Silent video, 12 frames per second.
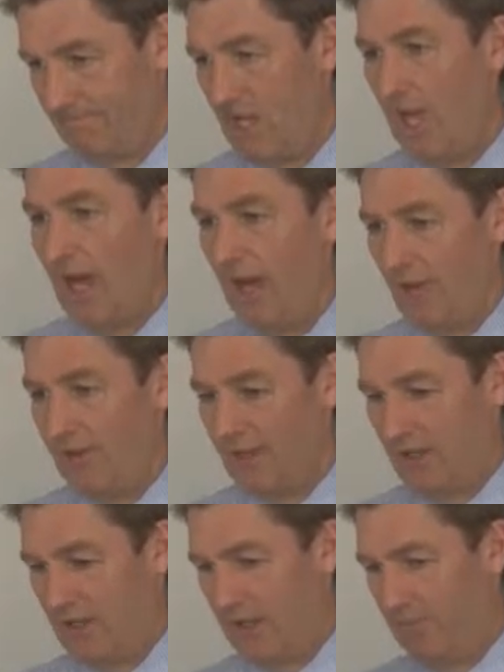Yeah, I
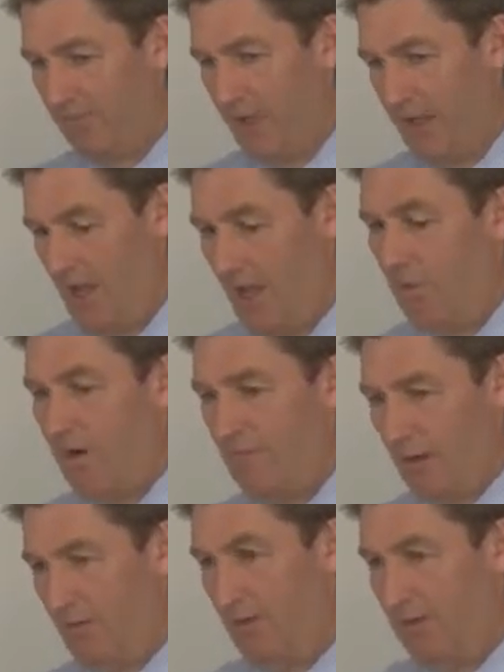think we're
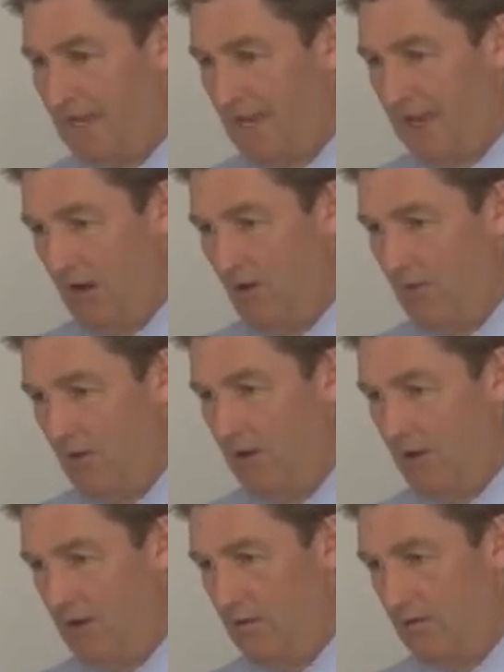probably now
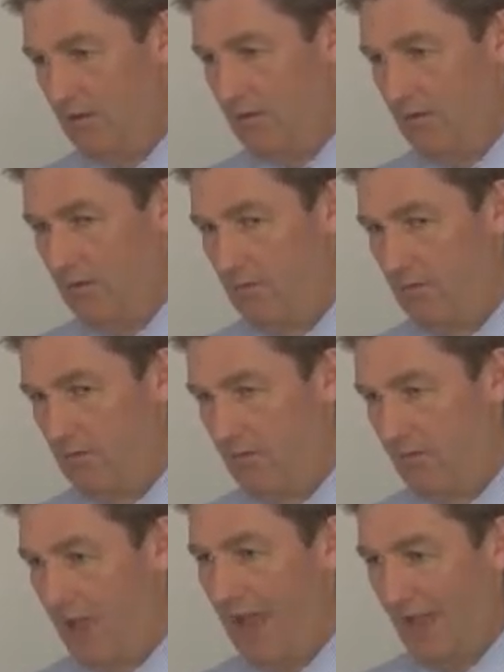
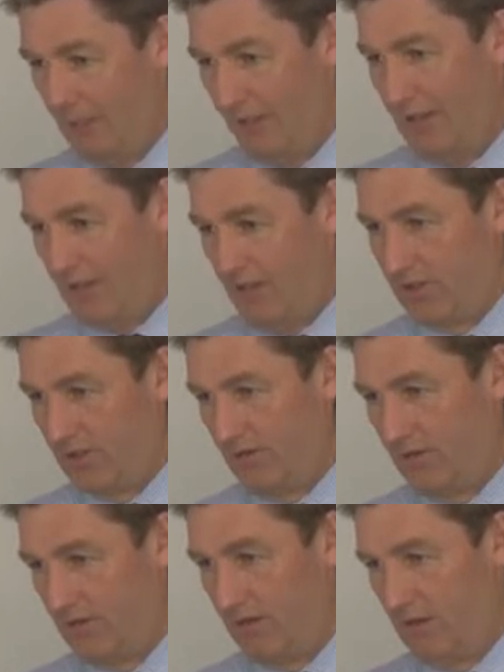the healthiest
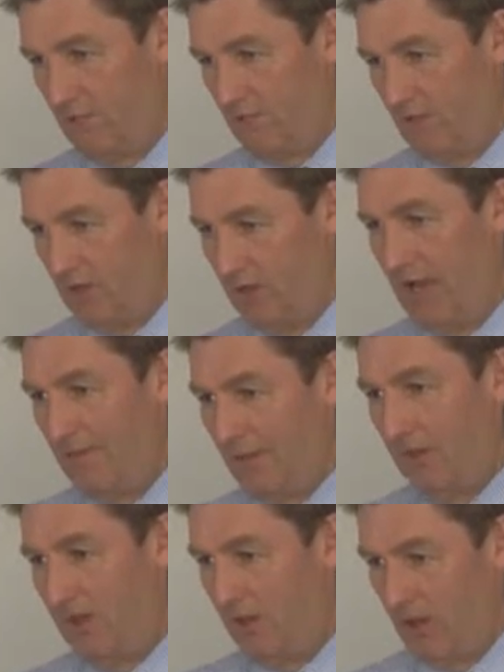
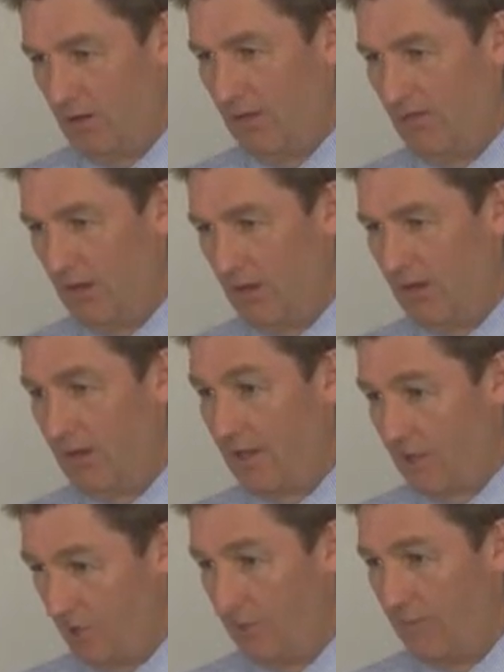chemical economy, if you like, in
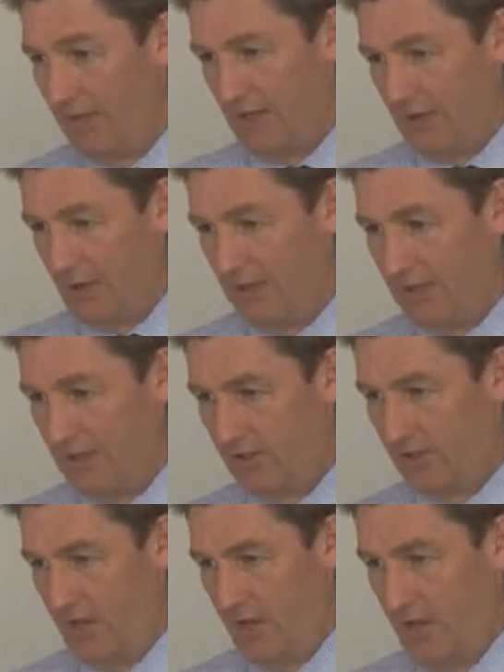a European
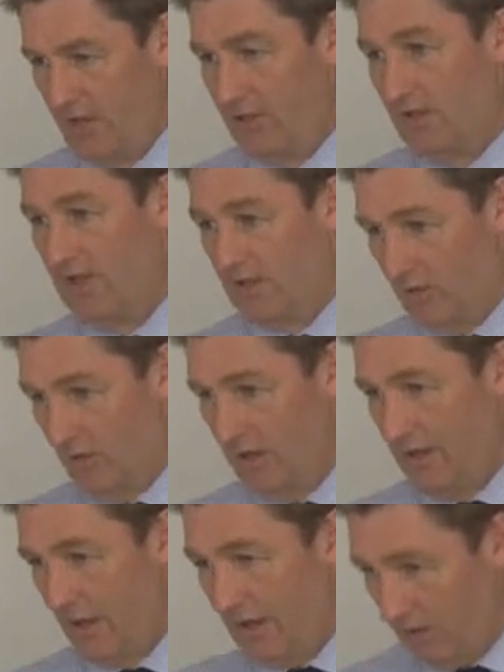context. So that's
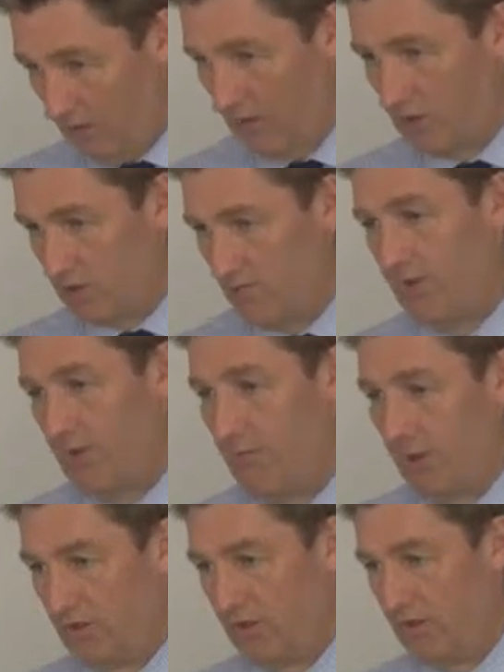great, and it looks very
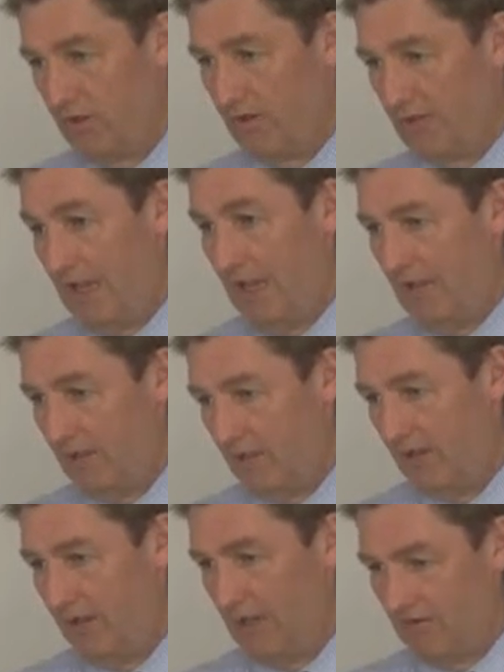positive again, as
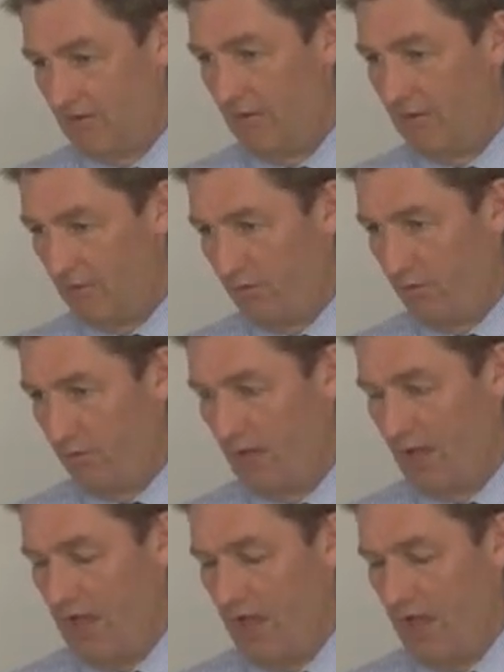I said, going forward.